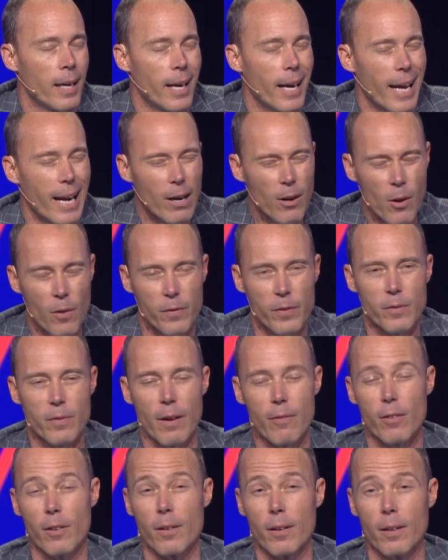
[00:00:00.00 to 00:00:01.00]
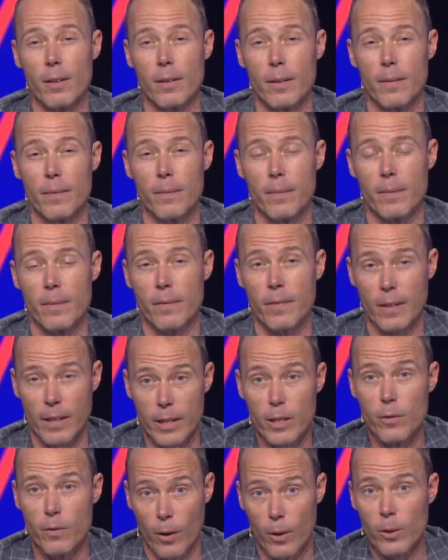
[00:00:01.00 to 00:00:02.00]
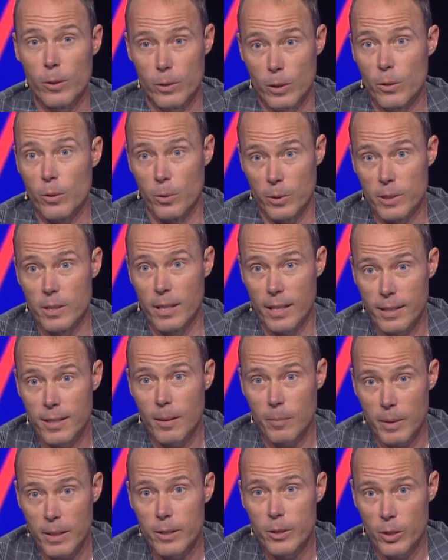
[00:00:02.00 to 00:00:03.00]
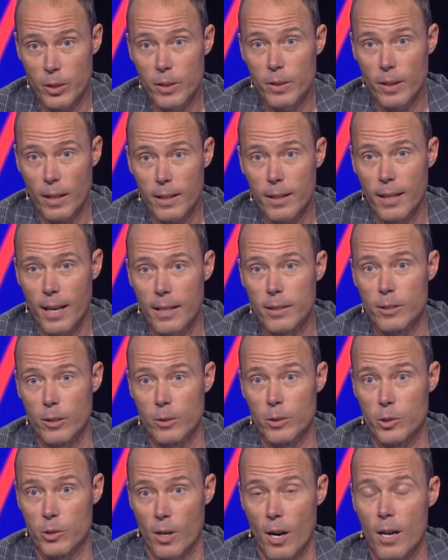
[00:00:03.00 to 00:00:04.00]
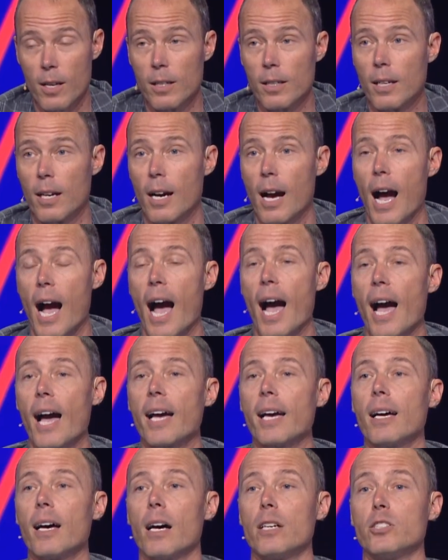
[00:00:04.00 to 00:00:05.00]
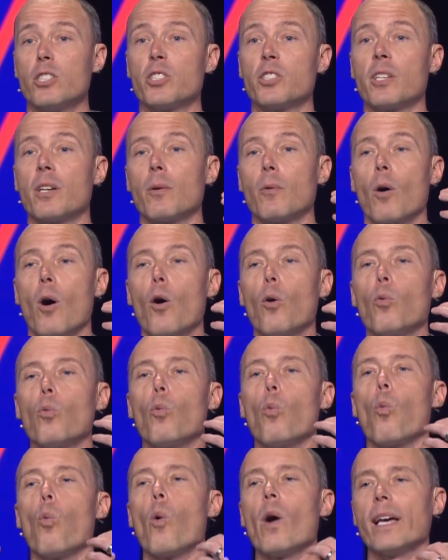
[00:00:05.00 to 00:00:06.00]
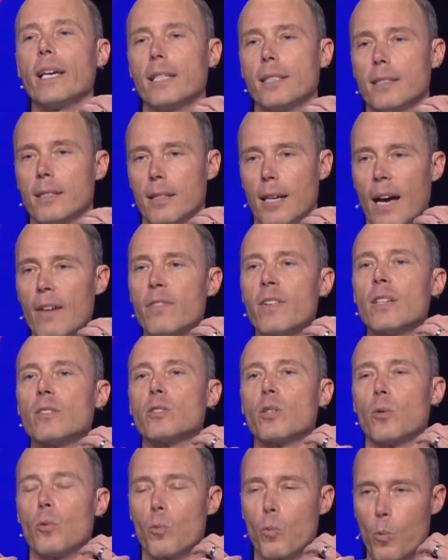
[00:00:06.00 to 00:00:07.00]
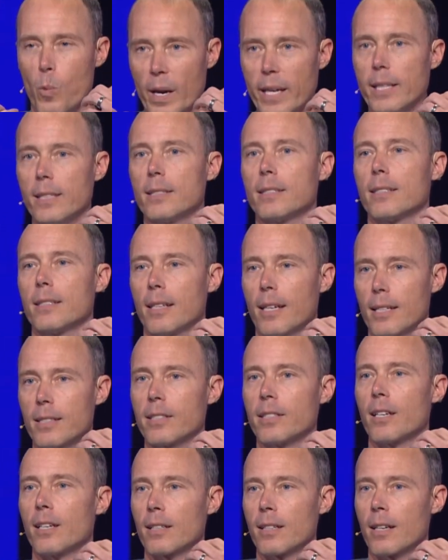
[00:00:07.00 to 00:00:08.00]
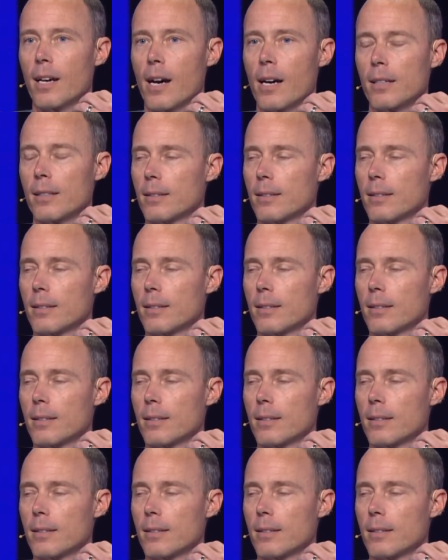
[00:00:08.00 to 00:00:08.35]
I don't know if you've ever felt like you've heard the Lord say something to you like that so strong. I felt a weight as a young guy.